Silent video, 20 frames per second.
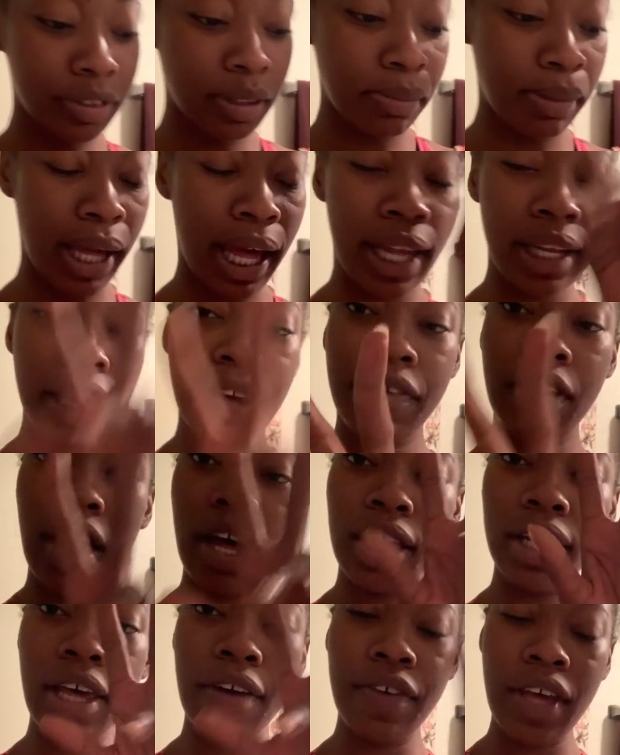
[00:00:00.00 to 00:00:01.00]
But I love
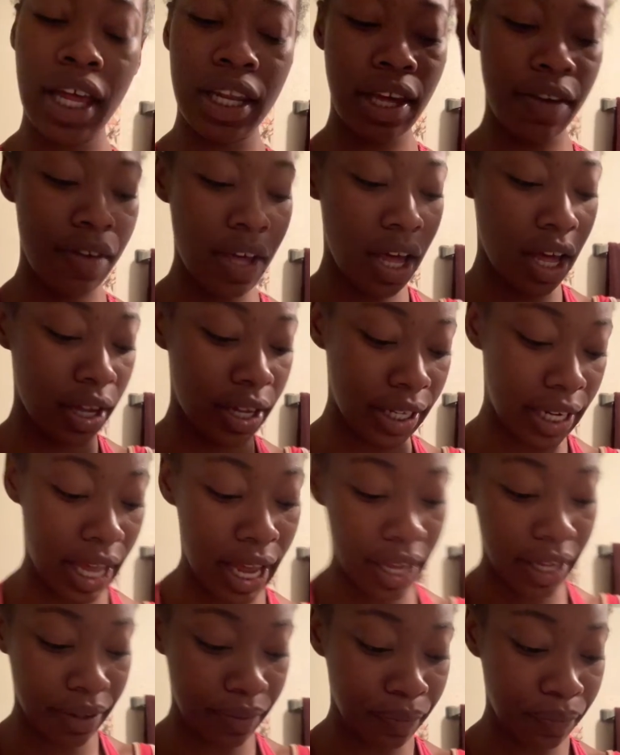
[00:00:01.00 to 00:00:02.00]
y'all, love y'all, love y'all. Good
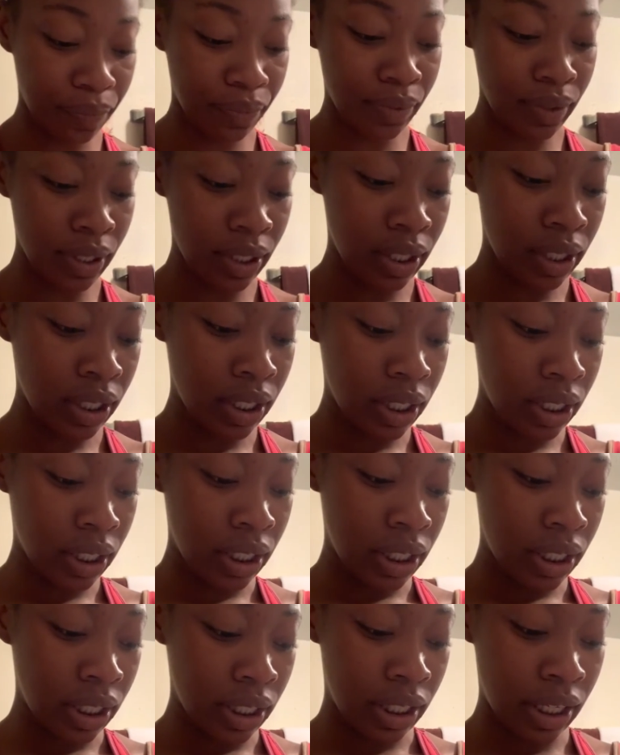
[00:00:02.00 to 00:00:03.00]
night.
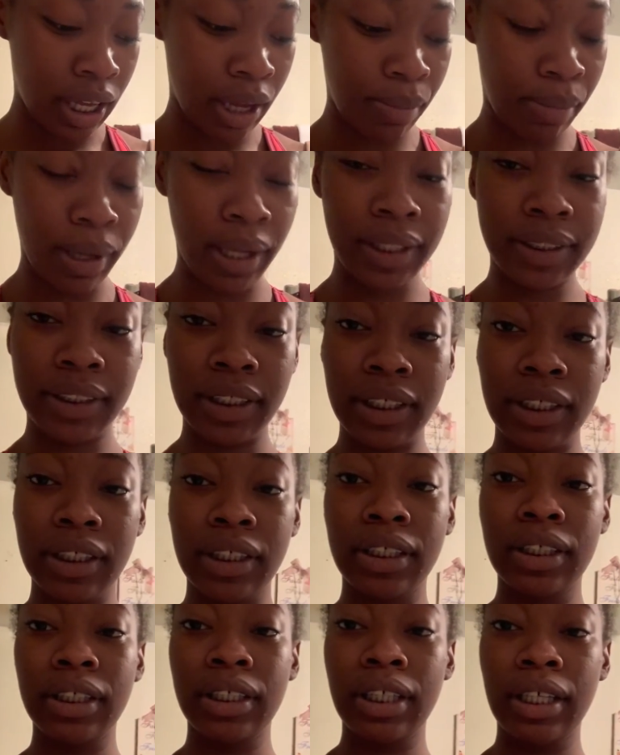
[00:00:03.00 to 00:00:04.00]
I'm about to
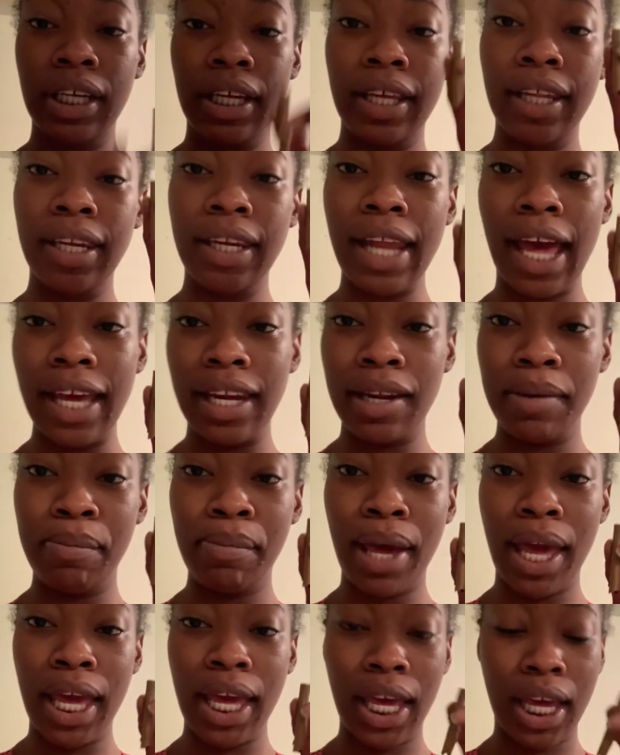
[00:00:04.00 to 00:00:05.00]
night and
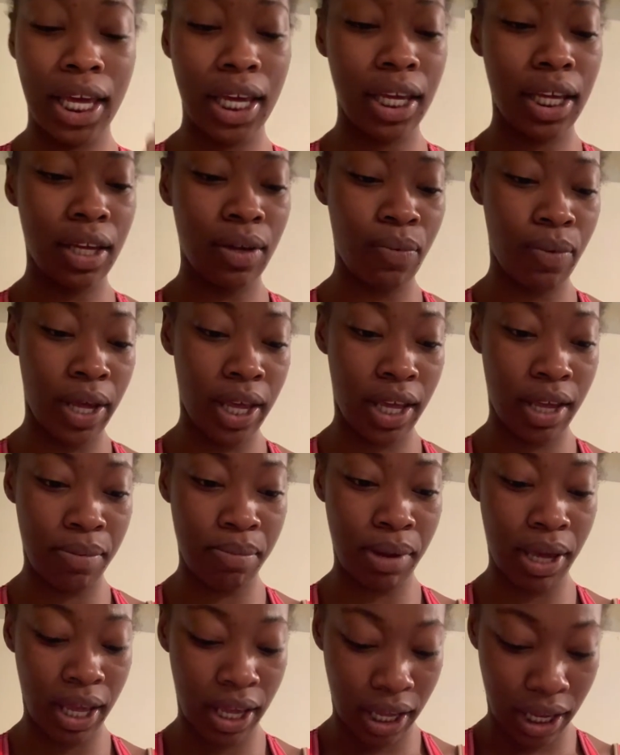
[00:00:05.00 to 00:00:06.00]
bake, wake and
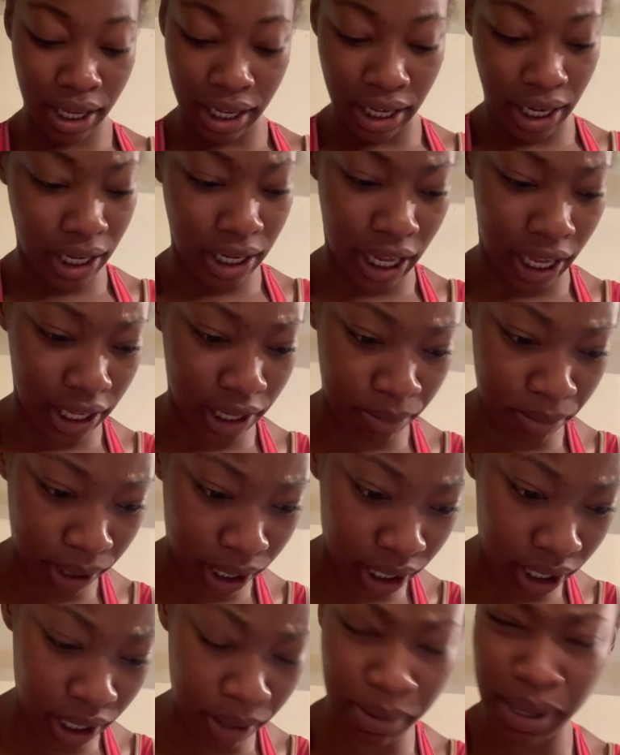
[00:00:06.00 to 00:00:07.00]
bake. It ain't night and
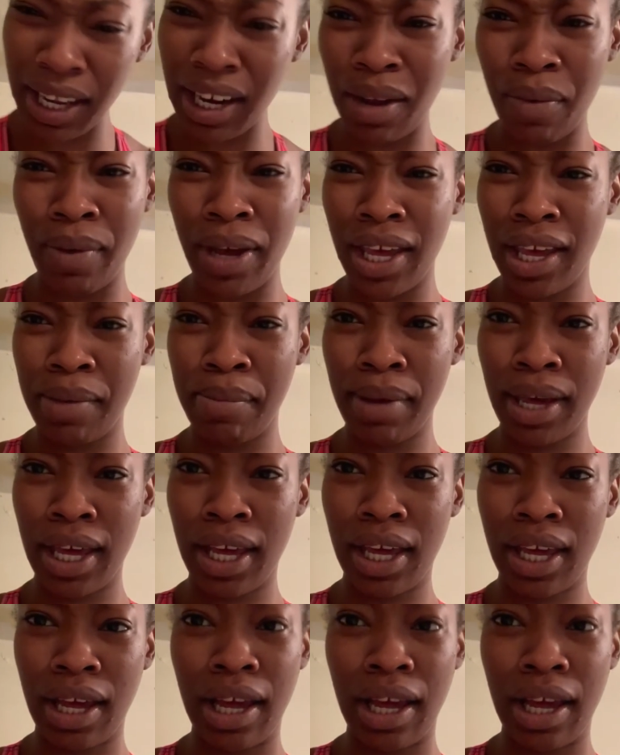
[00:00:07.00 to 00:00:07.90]
bake. I mean, it ain't wake and bake.